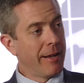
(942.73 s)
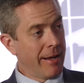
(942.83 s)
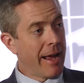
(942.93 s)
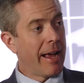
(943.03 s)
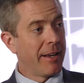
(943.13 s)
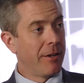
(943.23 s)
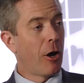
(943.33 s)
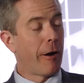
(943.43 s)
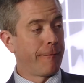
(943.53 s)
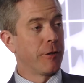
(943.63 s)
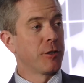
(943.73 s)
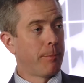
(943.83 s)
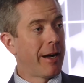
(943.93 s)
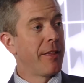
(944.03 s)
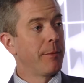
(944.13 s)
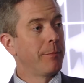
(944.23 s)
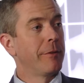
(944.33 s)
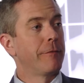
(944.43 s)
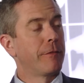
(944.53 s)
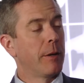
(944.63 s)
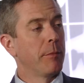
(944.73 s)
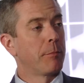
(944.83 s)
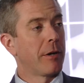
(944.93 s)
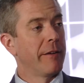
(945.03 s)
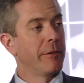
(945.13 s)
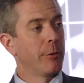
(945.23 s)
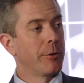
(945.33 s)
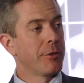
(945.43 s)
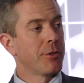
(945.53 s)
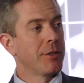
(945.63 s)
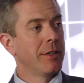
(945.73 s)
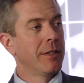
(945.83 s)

had offered to buy them from the private owners.